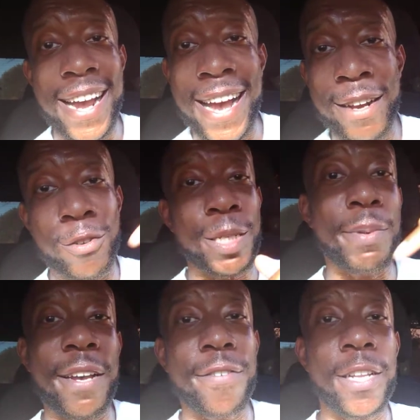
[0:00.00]

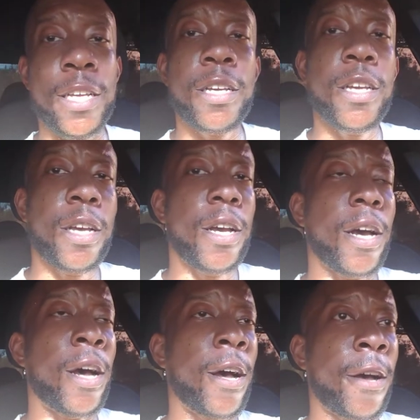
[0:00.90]
Um,
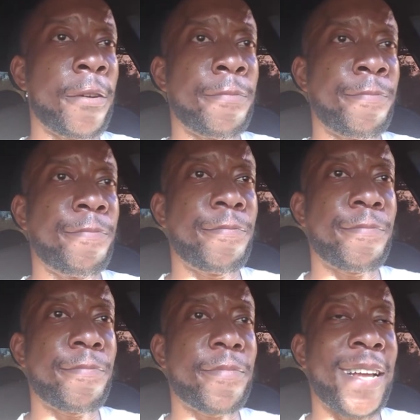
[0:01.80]
outside of that,
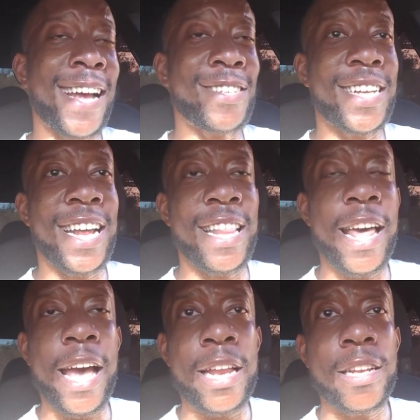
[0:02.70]
um, let me know
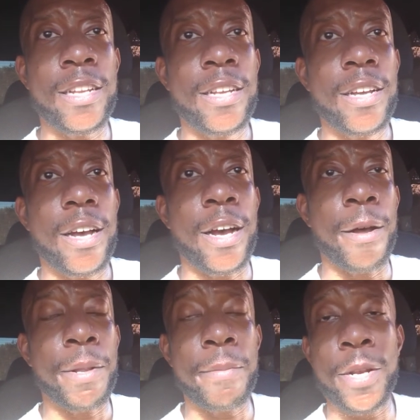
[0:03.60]
what other topics you want me
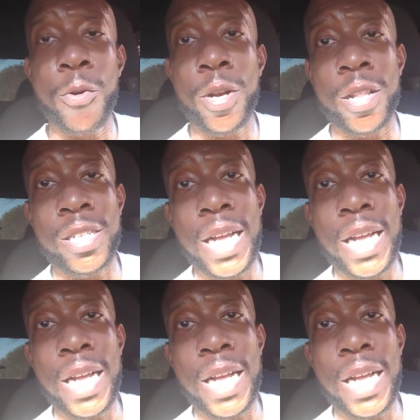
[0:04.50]
to talk about.